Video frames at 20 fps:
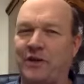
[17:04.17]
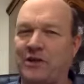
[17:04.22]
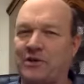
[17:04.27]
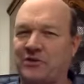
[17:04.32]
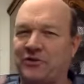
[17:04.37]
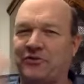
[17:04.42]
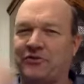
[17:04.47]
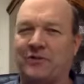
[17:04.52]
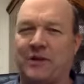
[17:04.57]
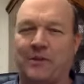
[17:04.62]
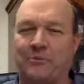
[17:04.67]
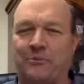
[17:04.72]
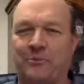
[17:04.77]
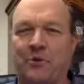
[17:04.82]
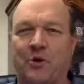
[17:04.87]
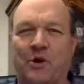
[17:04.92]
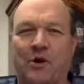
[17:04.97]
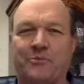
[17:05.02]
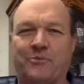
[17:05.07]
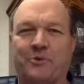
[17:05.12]
Just go
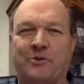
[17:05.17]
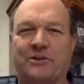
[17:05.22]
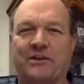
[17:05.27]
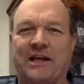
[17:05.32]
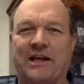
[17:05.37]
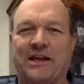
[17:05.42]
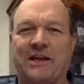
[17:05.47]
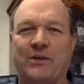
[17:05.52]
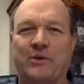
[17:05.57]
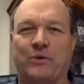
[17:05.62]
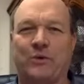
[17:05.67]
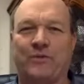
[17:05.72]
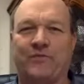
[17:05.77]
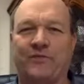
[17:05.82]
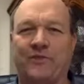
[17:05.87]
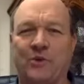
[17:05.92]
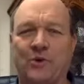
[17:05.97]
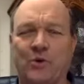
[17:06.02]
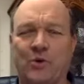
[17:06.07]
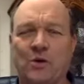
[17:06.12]
ahead and put that in the
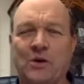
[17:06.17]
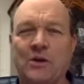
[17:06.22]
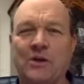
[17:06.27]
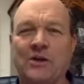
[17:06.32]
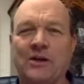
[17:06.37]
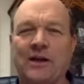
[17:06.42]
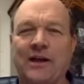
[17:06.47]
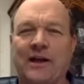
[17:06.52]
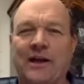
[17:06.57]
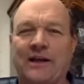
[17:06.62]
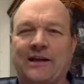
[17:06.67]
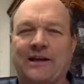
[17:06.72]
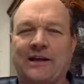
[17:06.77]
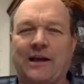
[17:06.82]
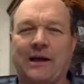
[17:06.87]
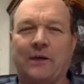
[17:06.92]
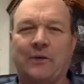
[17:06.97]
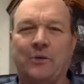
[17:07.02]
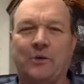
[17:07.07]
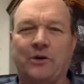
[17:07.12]
review, and
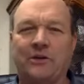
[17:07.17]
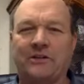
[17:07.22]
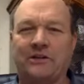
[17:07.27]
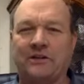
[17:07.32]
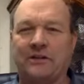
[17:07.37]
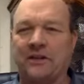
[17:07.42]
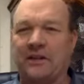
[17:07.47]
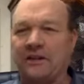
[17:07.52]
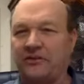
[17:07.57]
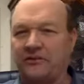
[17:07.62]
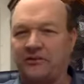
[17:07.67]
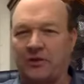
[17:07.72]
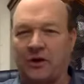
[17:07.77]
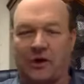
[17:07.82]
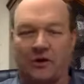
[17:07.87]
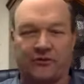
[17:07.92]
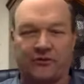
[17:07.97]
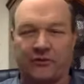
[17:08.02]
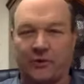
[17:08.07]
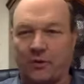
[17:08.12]
we'll get the links
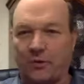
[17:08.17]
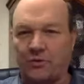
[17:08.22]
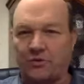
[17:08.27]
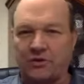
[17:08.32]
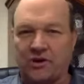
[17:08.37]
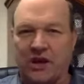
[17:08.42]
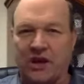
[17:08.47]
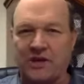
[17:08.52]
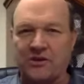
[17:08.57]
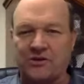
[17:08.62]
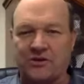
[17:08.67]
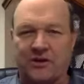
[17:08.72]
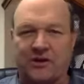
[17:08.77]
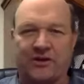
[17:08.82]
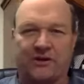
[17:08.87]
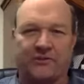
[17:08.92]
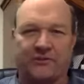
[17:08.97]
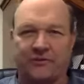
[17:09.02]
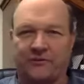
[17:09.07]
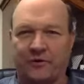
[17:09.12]
also changed to
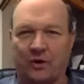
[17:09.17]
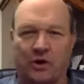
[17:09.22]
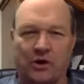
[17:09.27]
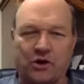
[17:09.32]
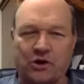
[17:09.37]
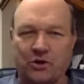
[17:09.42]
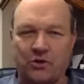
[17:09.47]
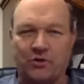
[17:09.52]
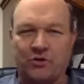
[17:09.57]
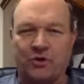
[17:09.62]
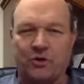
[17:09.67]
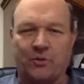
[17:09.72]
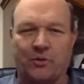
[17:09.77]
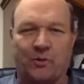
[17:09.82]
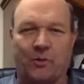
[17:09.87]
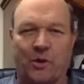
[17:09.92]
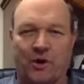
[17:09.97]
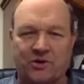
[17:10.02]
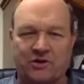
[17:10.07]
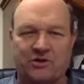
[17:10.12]
this if you're on YouTube
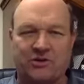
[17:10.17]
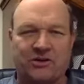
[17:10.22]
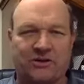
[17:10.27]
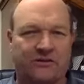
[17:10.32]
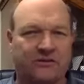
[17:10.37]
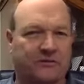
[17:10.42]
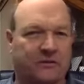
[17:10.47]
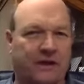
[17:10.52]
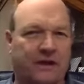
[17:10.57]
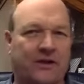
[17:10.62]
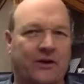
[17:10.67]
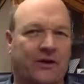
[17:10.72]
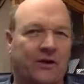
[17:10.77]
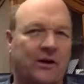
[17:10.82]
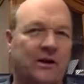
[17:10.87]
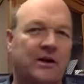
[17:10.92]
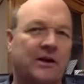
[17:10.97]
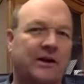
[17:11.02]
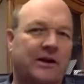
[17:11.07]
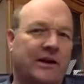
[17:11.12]
or watching this later
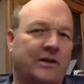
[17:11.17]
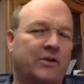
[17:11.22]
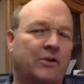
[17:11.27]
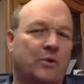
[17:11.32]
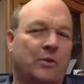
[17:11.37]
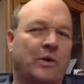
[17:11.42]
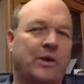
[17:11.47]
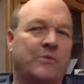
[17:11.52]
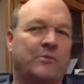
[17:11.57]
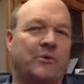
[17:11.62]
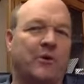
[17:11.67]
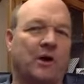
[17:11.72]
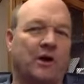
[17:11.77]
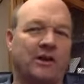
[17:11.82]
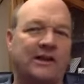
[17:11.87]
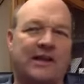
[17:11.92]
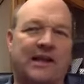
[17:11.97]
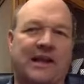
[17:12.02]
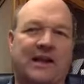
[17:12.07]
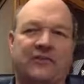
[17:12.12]
in the
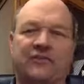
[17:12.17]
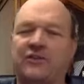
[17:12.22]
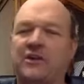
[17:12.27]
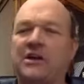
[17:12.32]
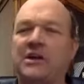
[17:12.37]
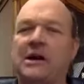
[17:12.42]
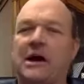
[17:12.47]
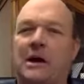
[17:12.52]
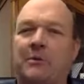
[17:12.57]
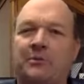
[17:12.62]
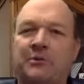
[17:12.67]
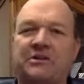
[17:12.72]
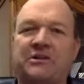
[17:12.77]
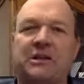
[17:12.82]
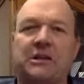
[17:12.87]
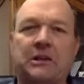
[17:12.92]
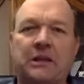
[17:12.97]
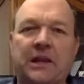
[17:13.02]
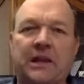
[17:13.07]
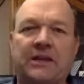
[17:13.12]
rebroadcast. I'll put
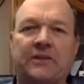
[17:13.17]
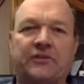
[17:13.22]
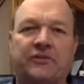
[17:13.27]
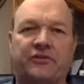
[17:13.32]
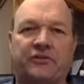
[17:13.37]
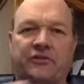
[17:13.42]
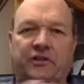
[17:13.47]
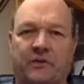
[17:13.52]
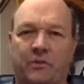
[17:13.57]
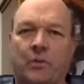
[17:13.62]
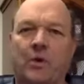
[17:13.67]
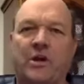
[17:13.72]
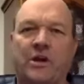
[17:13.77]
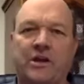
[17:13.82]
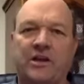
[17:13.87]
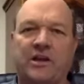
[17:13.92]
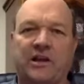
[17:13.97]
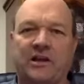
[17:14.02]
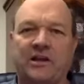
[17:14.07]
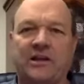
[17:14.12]
the links to where
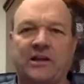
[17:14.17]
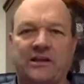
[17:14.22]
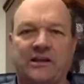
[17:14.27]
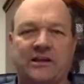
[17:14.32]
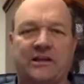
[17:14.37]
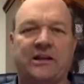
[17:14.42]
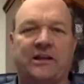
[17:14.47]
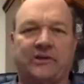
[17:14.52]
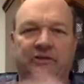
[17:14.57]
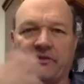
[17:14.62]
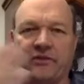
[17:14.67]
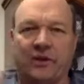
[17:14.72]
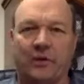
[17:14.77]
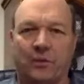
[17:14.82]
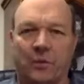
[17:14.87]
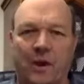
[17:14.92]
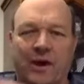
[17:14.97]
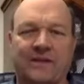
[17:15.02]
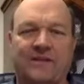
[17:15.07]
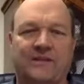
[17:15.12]
you can get this
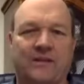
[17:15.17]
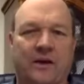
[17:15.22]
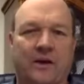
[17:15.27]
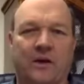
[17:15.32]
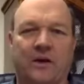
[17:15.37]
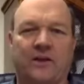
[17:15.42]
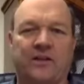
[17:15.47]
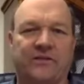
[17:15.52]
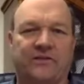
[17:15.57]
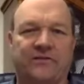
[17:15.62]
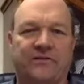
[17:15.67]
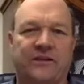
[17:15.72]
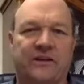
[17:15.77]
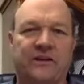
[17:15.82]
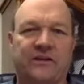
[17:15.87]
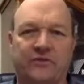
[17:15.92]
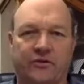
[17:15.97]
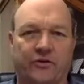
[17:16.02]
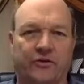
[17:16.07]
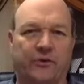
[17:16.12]
right there in the
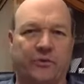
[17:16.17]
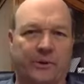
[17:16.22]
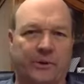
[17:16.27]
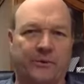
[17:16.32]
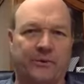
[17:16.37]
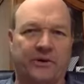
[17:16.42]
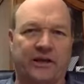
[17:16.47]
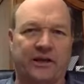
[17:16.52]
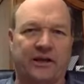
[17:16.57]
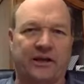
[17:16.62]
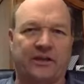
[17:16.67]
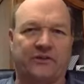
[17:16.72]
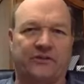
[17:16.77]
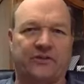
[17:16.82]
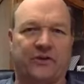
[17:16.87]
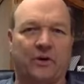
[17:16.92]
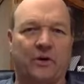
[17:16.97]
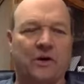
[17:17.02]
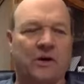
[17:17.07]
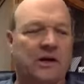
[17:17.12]
feed, so you'll be able to get it.
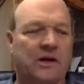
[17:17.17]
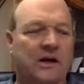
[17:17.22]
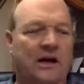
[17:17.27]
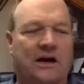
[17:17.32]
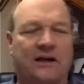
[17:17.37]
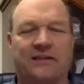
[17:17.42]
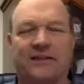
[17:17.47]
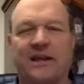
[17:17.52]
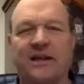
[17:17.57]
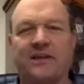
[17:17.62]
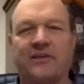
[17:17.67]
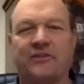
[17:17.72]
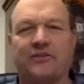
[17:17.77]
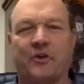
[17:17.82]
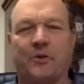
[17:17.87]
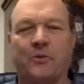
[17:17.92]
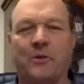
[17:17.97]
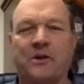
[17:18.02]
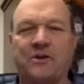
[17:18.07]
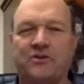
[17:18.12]
So thank you
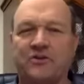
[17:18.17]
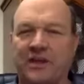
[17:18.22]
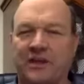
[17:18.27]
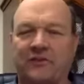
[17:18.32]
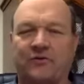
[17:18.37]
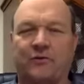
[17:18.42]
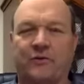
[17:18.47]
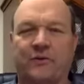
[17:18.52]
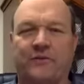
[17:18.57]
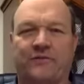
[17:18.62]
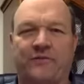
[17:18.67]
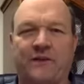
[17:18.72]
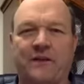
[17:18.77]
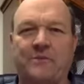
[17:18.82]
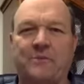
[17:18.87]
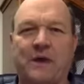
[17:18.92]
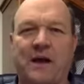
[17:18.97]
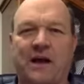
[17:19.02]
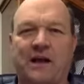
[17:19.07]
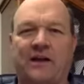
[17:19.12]
so much. Thanks for the
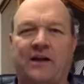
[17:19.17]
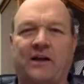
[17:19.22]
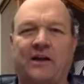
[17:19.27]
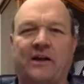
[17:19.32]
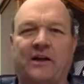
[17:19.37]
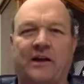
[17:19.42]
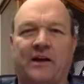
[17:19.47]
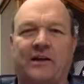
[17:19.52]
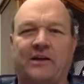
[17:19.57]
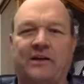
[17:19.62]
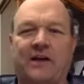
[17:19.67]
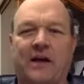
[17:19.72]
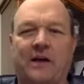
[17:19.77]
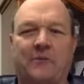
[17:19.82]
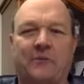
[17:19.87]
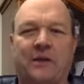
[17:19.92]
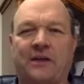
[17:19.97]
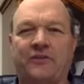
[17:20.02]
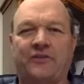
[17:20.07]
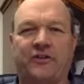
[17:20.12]
feedback, and
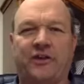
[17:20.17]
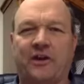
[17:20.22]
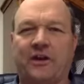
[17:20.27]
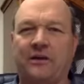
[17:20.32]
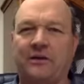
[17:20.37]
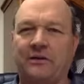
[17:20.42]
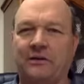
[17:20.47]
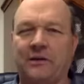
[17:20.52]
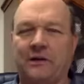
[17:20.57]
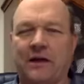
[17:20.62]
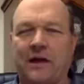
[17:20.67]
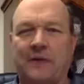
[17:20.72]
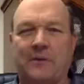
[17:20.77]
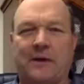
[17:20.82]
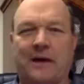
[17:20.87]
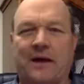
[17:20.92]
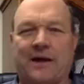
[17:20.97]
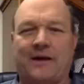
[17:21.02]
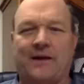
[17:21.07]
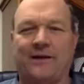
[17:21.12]
God bless you. I'm
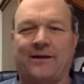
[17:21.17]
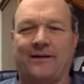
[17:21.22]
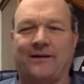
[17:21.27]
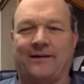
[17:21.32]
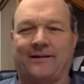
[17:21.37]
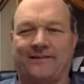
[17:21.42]
out of here.